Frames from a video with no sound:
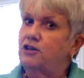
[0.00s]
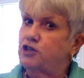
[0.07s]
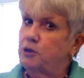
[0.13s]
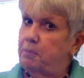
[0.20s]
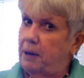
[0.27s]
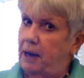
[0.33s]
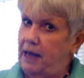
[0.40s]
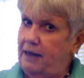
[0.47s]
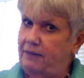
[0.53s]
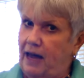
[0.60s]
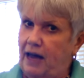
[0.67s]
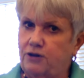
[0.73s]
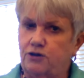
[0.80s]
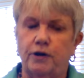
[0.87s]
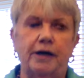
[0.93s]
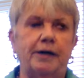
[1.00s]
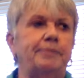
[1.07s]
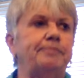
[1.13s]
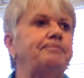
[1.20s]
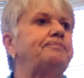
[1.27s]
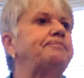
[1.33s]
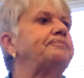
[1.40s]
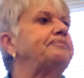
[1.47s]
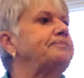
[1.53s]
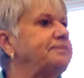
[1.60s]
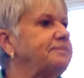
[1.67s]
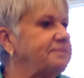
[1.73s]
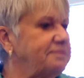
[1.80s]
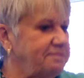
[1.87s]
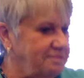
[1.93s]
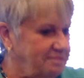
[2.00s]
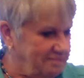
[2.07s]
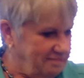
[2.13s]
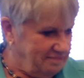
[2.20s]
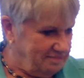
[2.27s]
to play that drum.